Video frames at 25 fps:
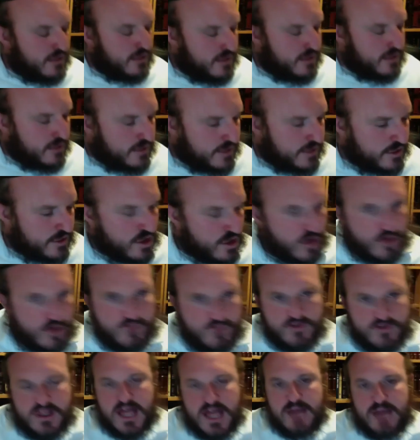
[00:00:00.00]
You know,
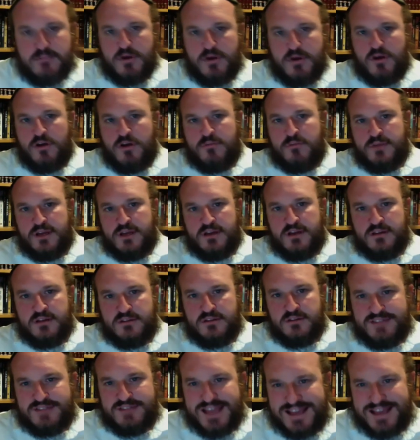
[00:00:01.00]
over Lag BaOmer,
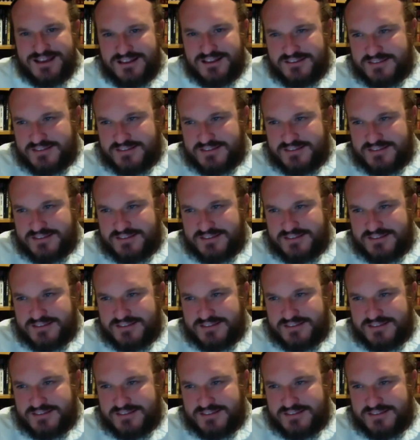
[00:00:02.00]
take